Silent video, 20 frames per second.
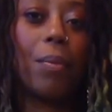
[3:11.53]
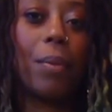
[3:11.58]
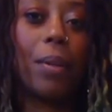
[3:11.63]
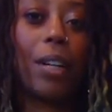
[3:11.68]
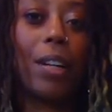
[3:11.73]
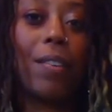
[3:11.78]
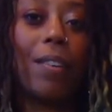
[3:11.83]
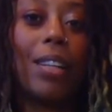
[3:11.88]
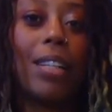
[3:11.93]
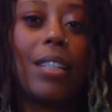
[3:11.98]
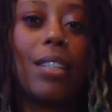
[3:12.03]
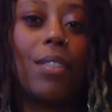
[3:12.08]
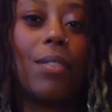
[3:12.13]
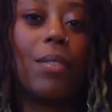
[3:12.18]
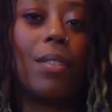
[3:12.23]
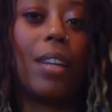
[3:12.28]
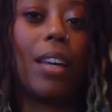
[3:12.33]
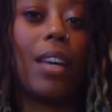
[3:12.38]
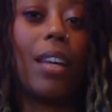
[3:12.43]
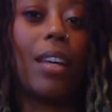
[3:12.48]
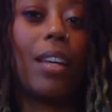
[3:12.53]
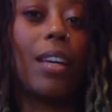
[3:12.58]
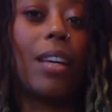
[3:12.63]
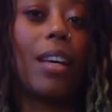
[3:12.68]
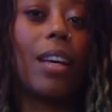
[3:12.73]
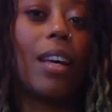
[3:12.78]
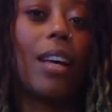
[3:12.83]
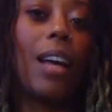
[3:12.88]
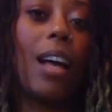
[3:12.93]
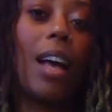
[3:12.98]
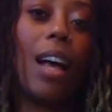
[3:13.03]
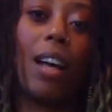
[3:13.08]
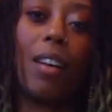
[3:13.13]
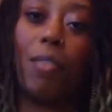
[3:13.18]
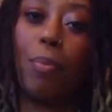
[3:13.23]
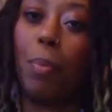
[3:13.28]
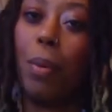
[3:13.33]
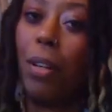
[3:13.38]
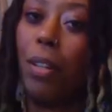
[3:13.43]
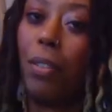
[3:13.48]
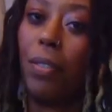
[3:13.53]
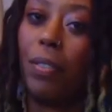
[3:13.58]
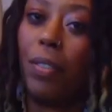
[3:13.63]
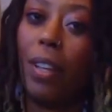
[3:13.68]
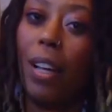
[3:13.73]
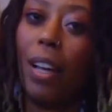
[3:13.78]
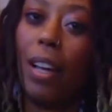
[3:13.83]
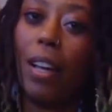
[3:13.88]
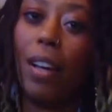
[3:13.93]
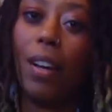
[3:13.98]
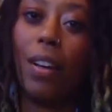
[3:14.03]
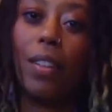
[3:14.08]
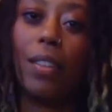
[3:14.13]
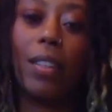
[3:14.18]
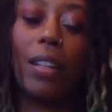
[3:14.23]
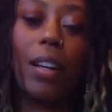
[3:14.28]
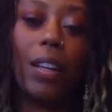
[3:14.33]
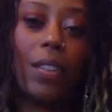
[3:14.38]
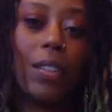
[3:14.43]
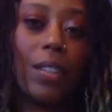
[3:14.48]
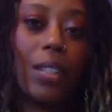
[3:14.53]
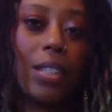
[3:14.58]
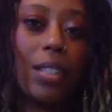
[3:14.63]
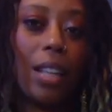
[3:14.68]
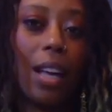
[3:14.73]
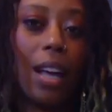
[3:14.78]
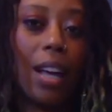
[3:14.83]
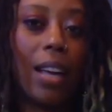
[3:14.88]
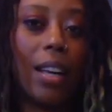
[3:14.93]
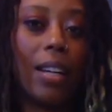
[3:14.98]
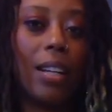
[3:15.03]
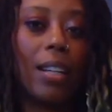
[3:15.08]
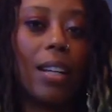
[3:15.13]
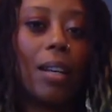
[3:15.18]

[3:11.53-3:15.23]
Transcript: we're going to take half butterfly on the other side.